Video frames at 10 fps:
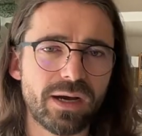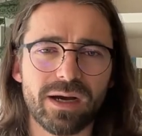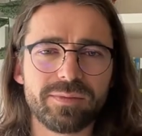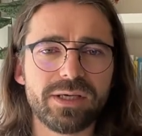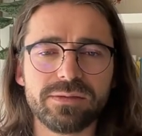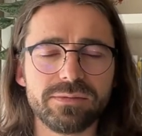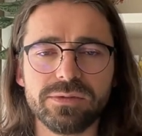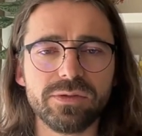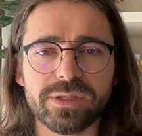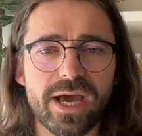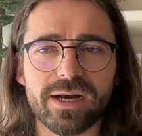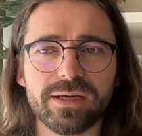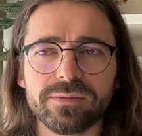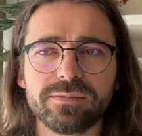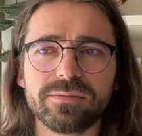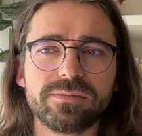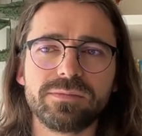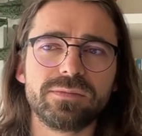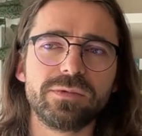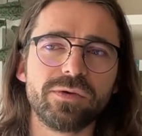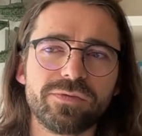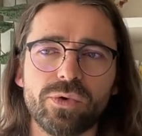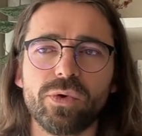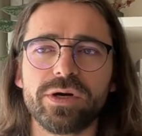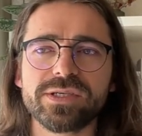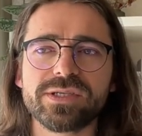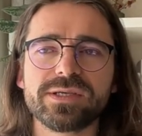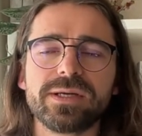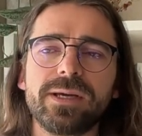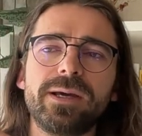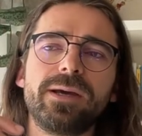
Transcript: I mean, you cannot, of course,